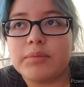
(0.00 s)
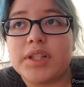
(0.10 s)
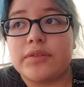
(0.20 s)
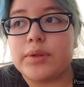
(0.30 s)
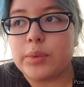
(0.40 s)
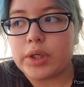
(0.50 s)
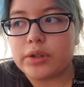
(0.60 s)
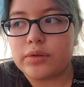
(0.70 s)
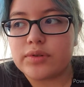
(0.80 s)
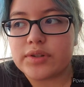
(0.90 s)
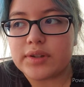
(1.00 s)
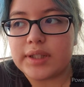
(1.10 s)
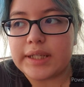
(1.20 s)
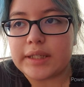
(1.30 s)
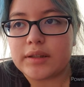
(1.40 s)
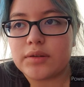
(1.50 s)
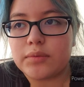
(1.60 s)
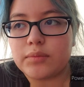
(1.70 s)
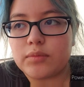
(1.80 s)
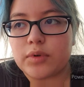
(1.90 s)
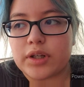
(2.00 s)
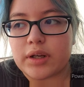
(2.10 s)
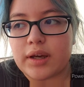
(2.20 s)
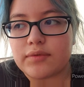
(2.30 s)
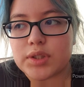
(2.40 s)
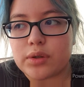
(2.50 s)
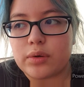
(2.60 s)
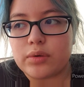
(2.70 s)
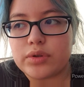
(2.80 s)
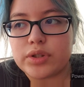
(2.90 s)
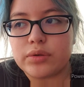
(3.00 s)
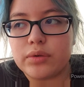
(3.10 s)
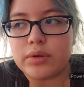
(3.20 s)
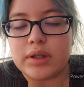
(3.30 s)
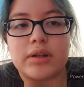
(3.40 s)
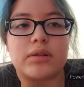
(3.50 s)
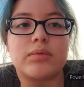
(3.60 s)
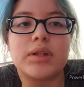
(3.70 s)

but if we want to go to the lake, we're going to have to go to another